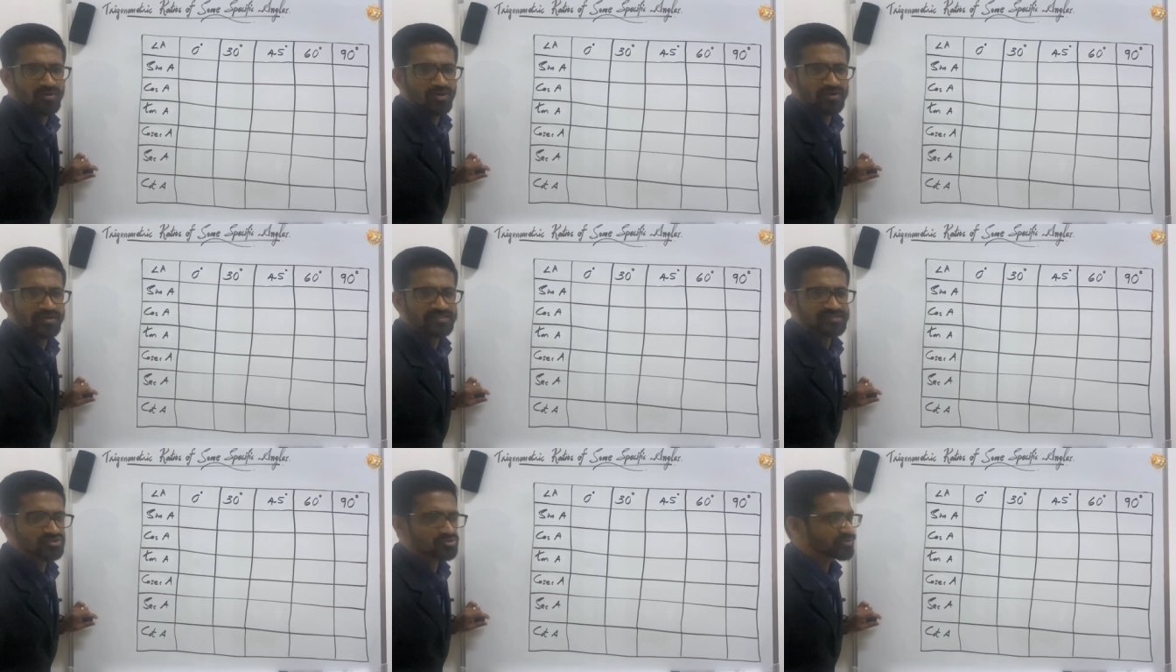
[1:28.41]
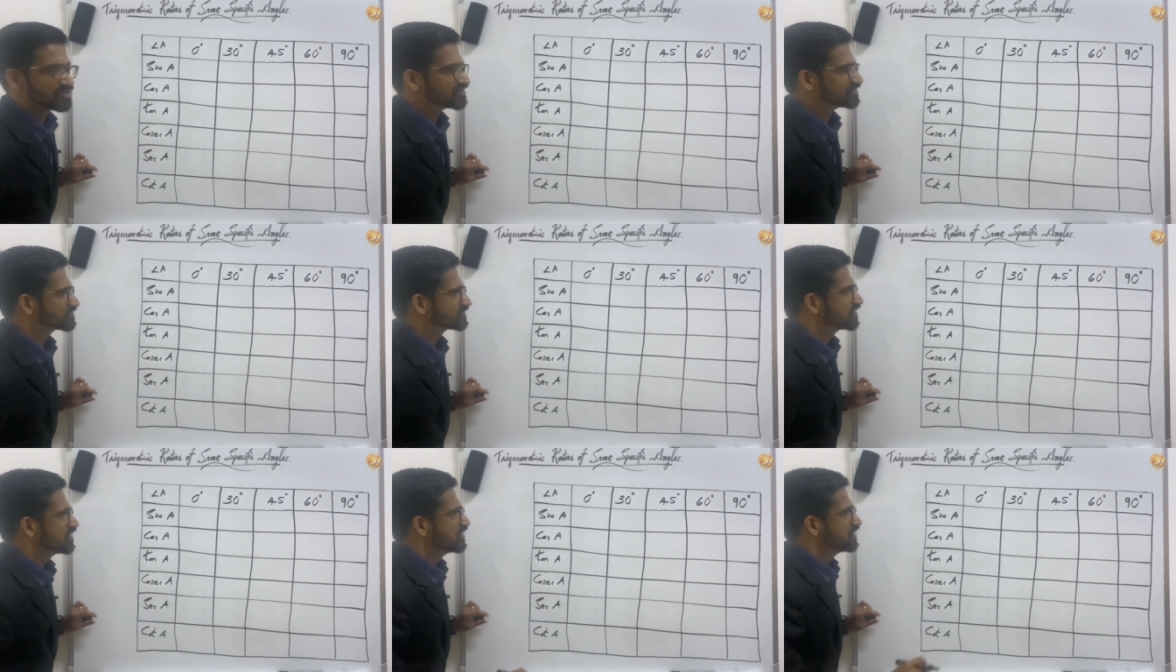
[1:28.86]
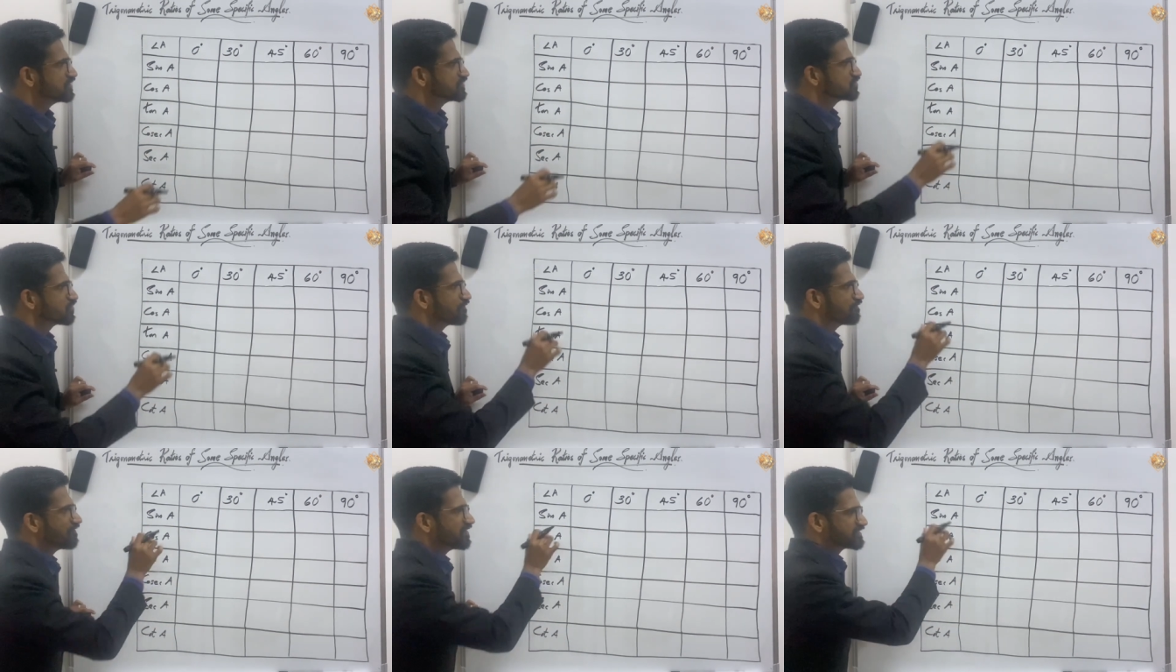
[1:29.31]
Okay, students.
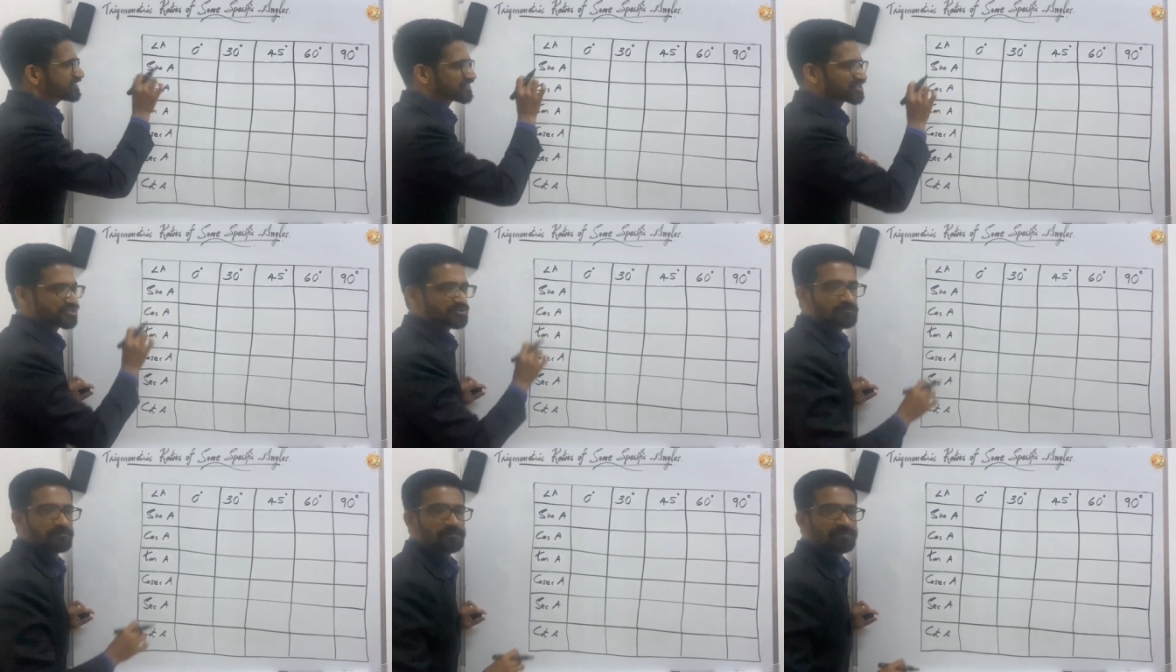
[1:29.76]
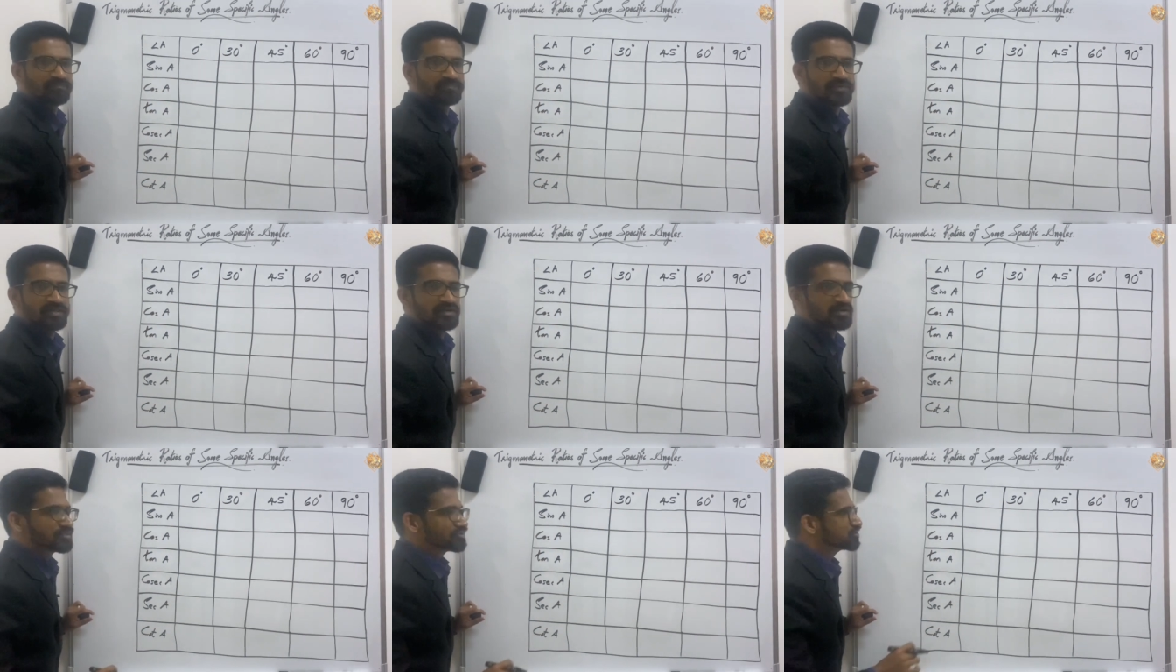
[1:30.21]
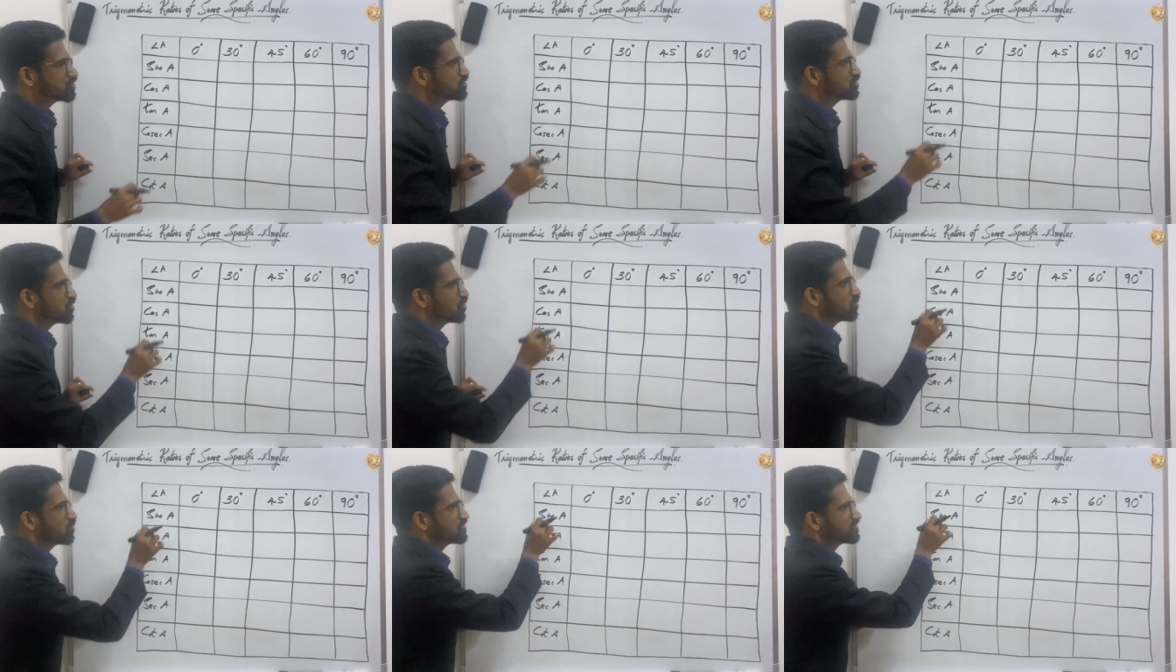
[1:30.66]
So first, to
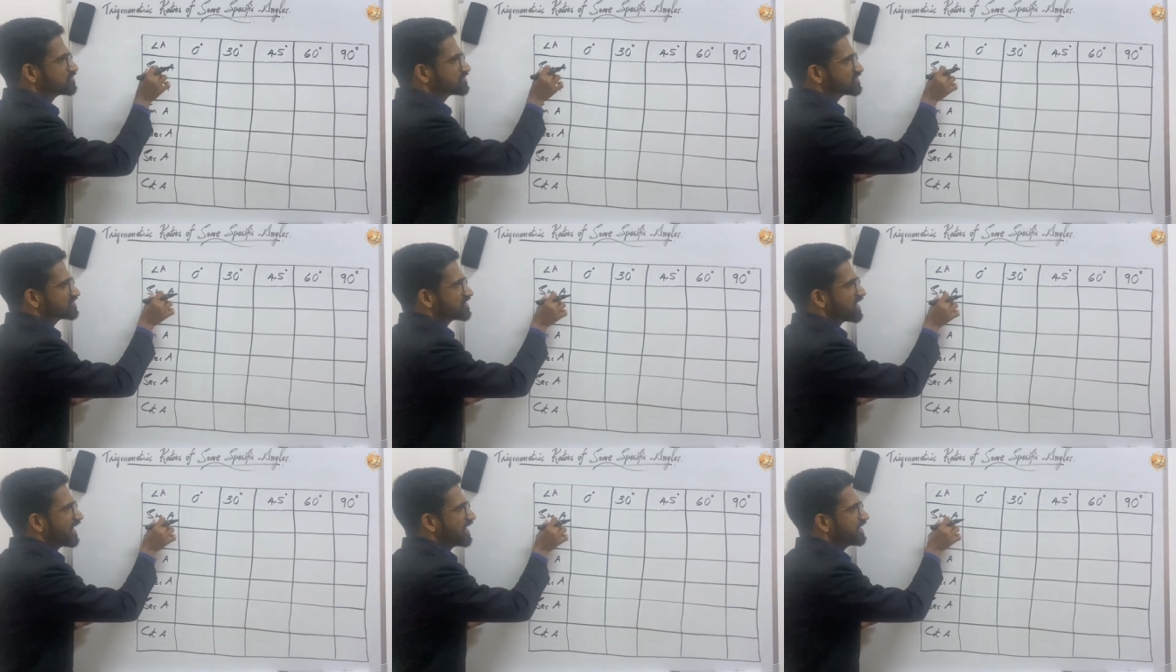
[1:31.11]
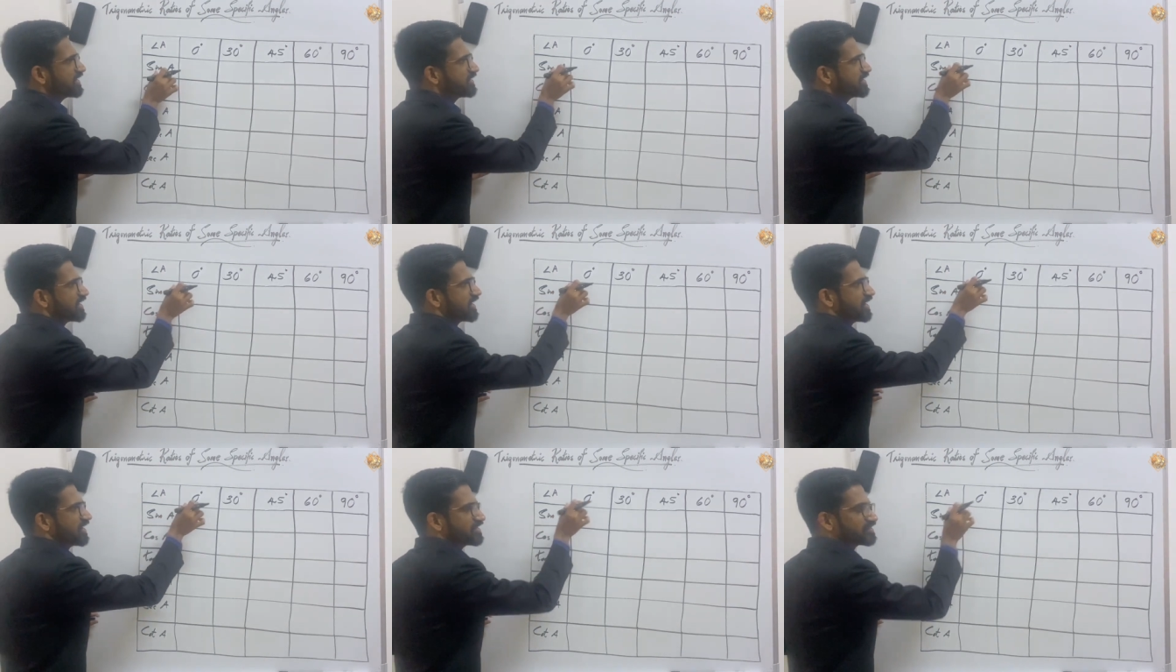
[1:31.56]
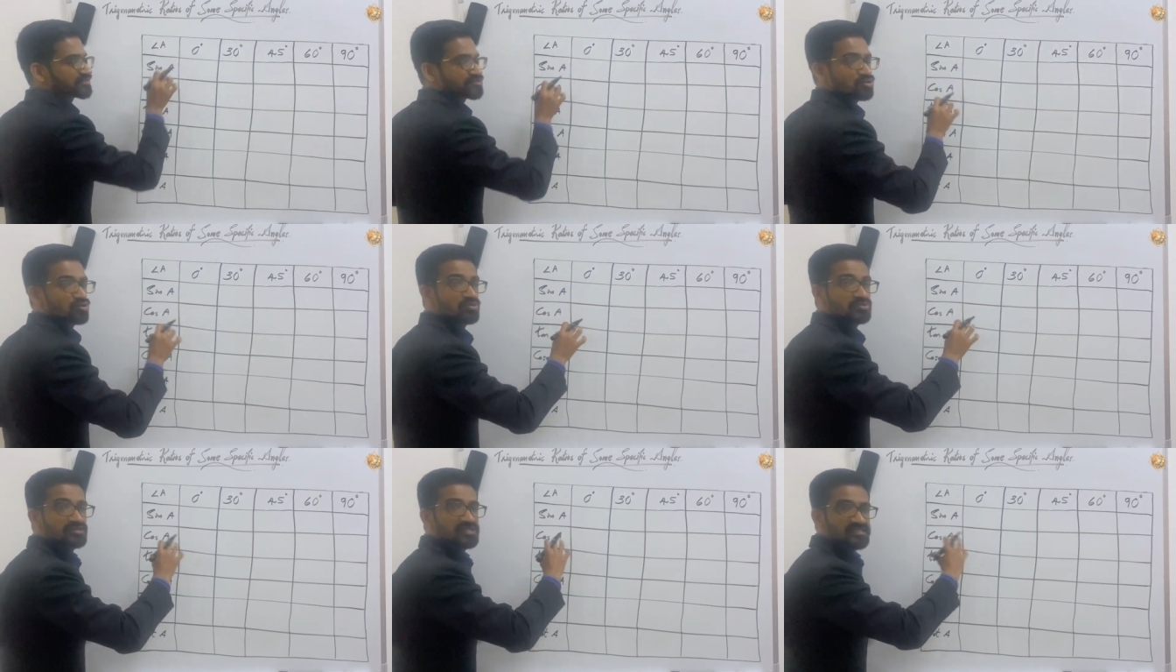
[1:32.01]
know sine A.
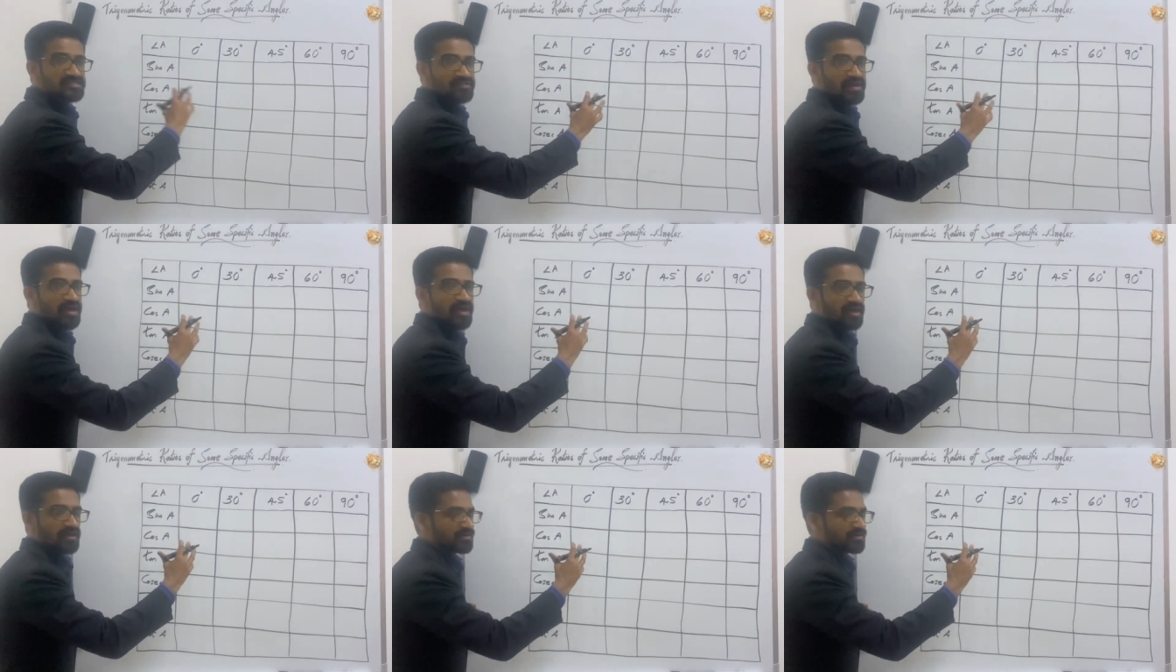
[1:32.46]
So this